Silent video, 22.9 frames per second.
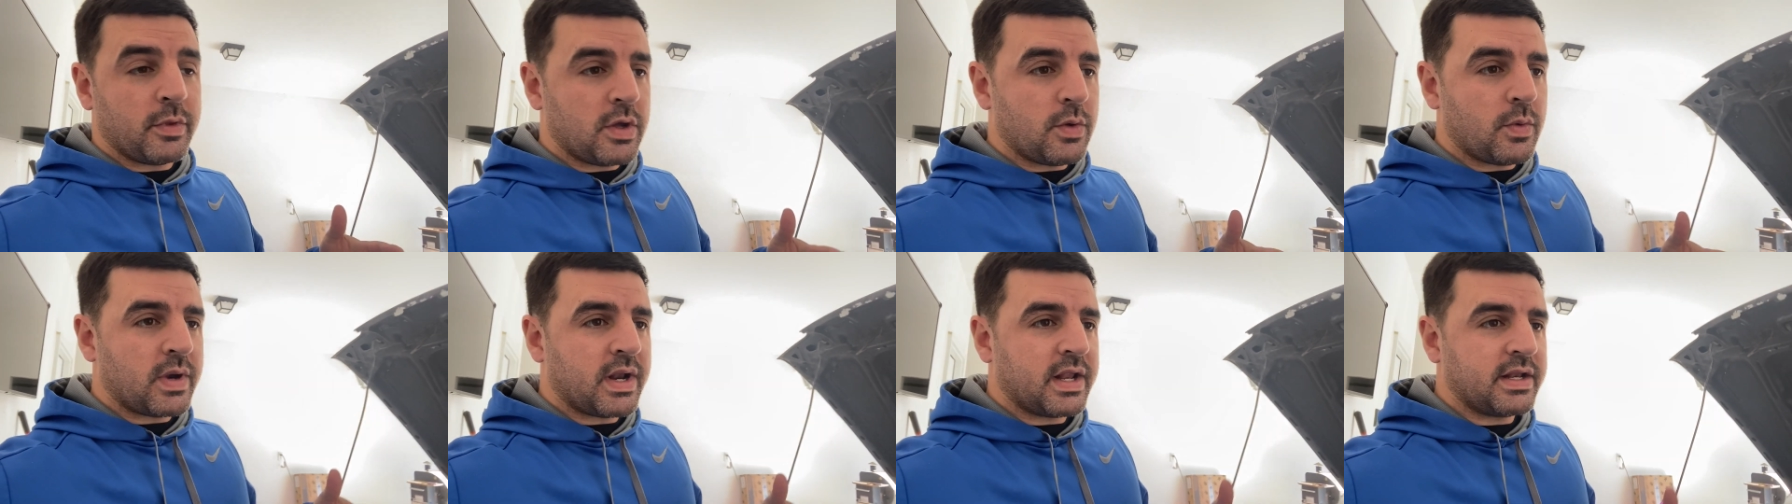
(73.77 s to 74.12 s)

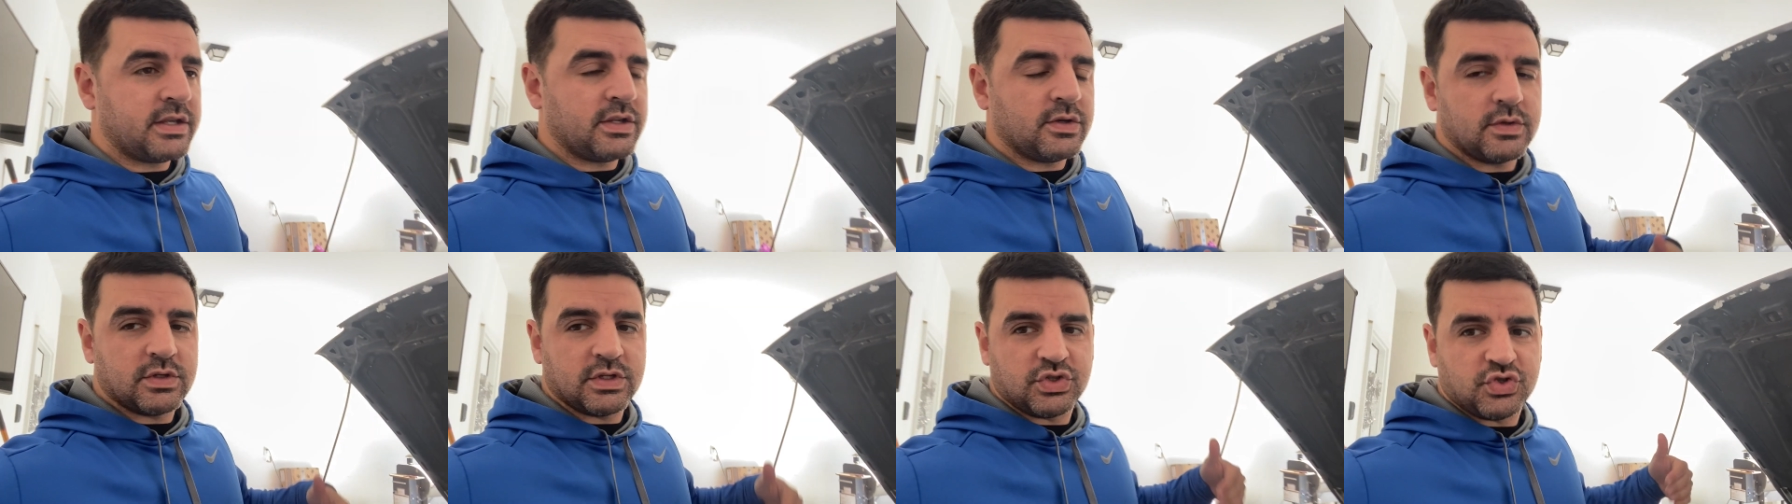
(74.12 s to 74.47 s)
what I
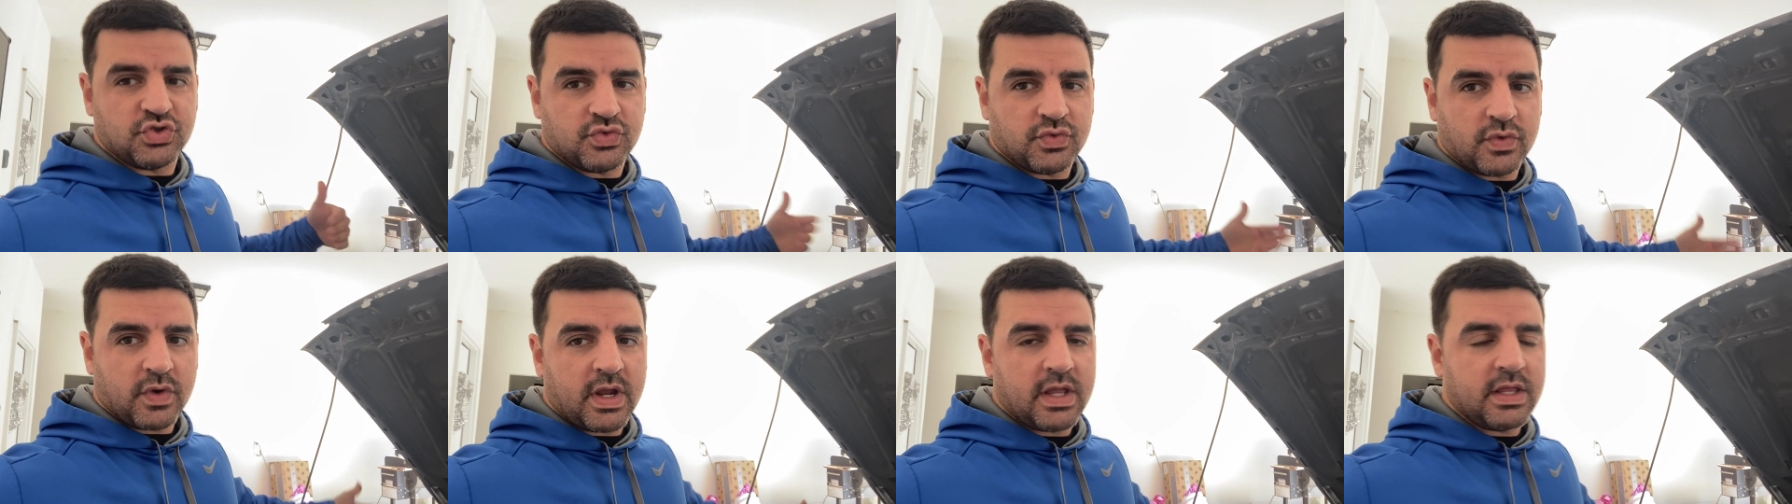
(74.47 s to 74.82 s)
do is
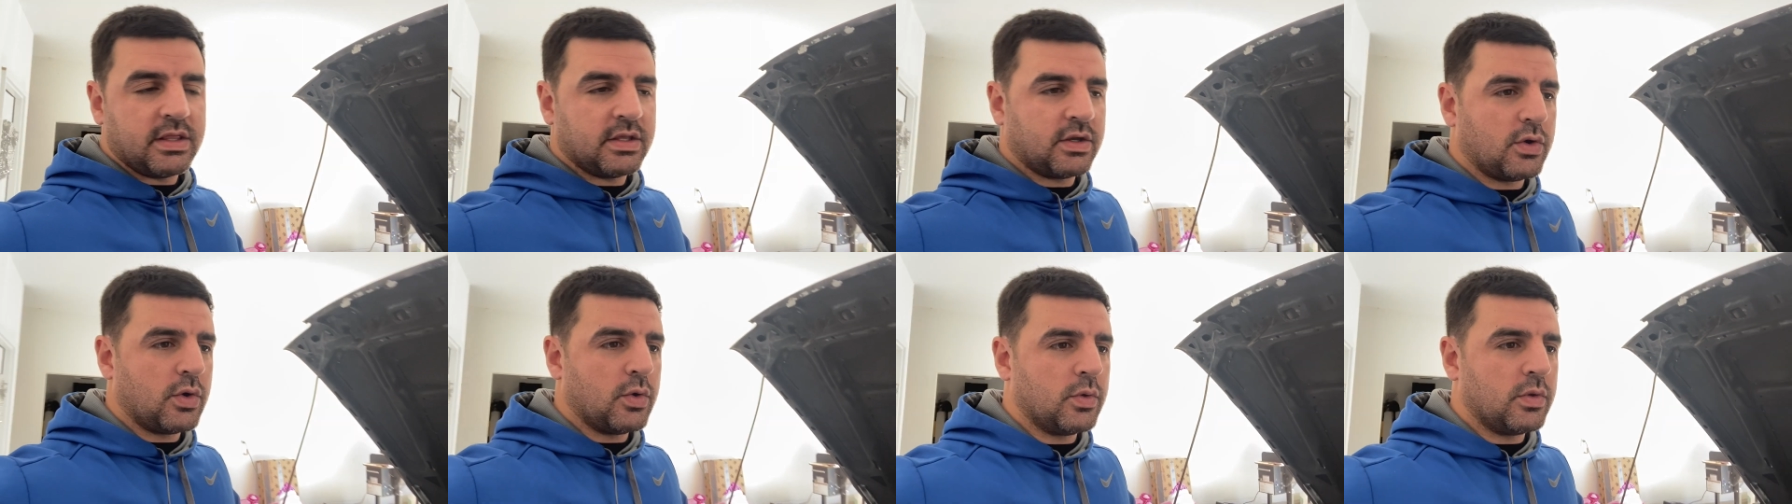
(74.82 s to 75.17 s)
drain
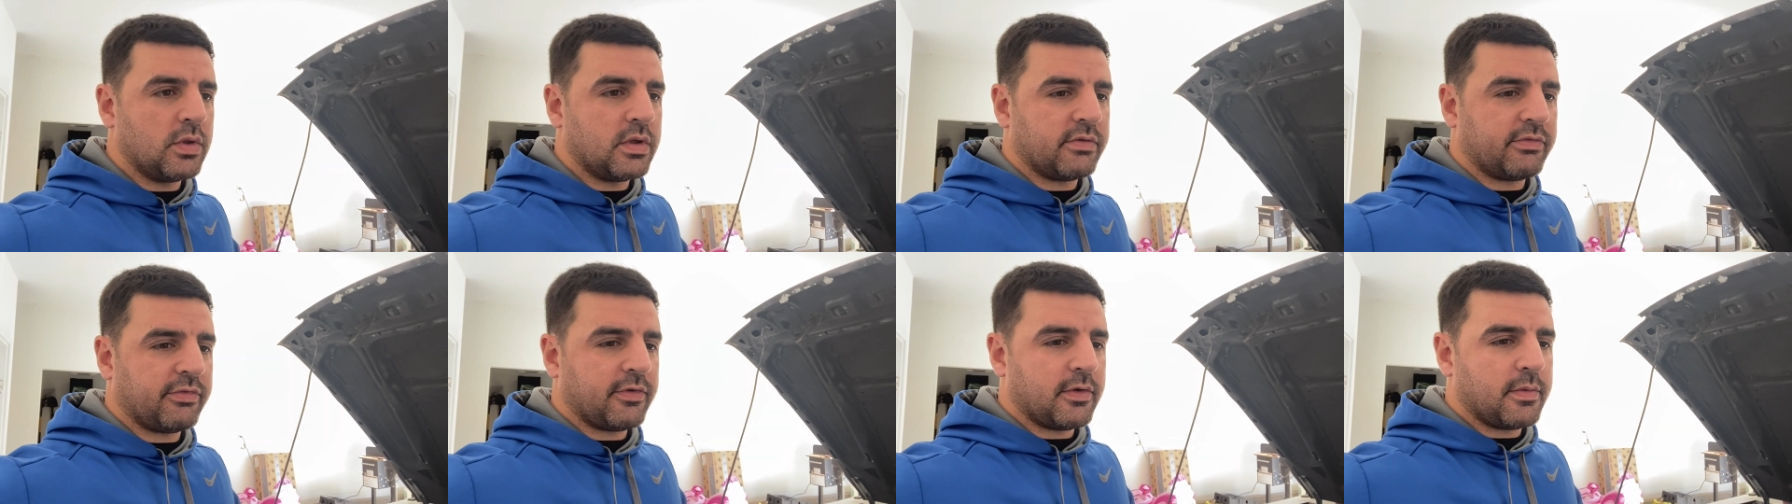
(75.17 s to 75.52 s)
the
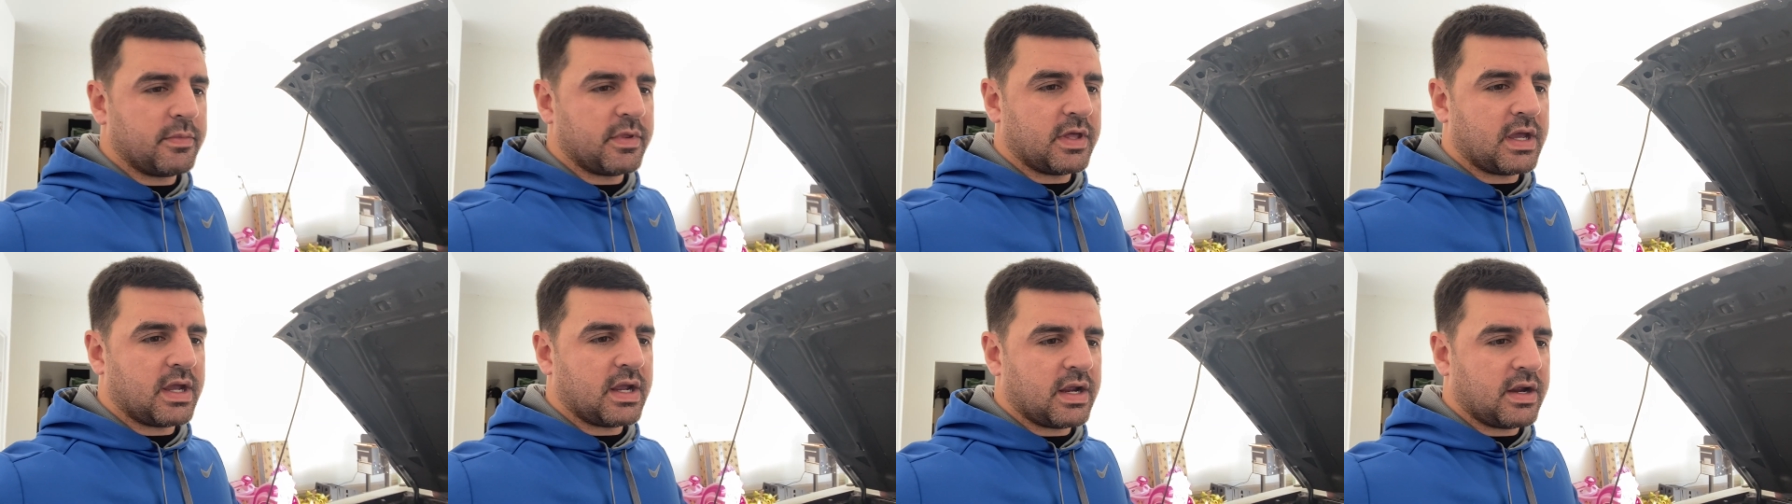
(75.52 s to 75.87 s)
coolant from
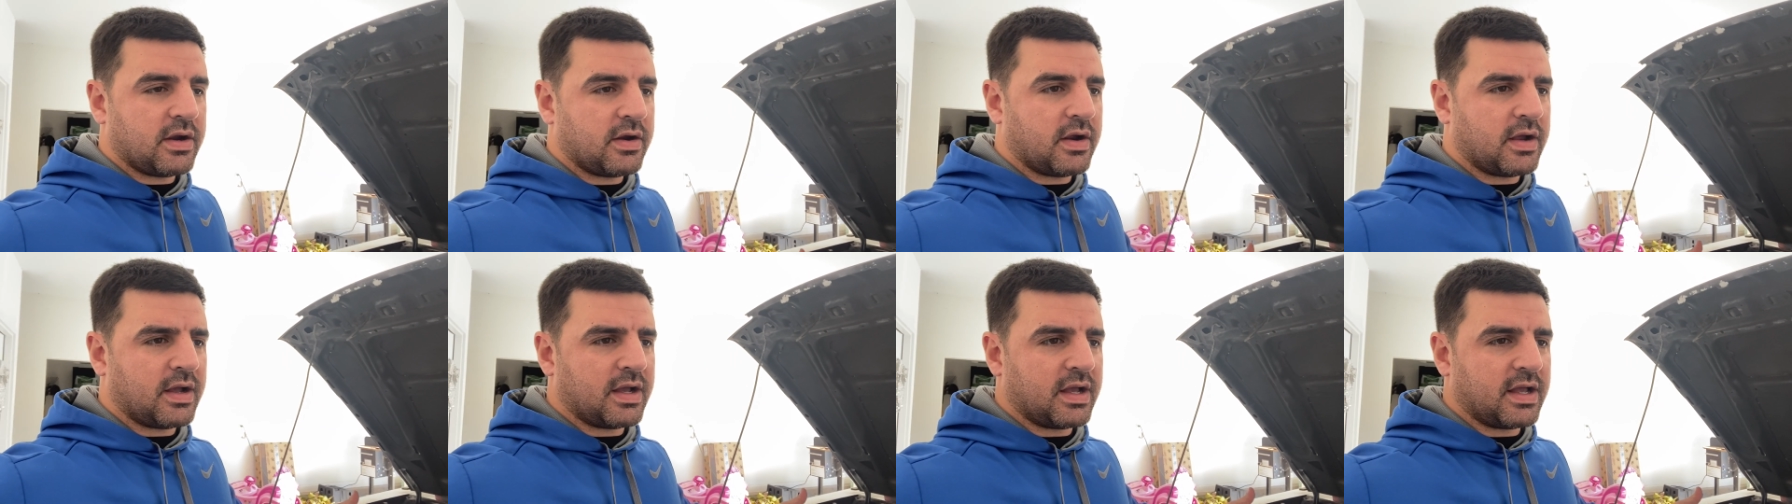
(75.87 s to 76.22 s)

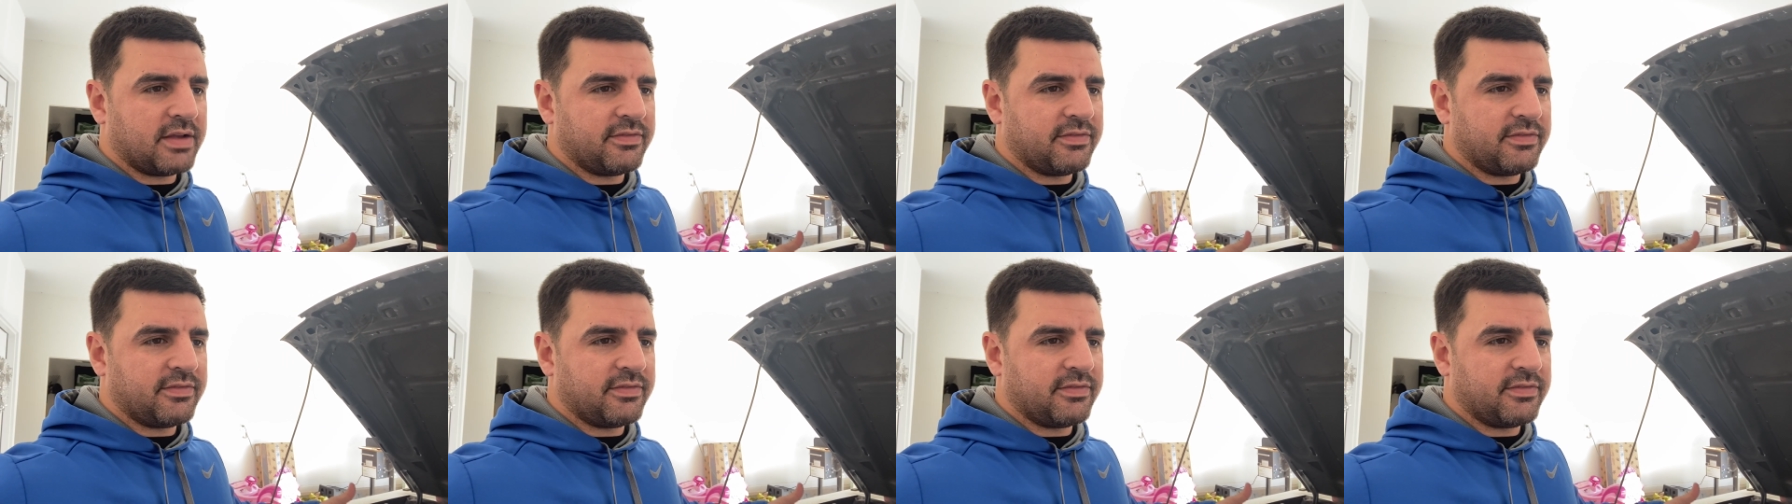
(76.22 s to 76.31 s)
there.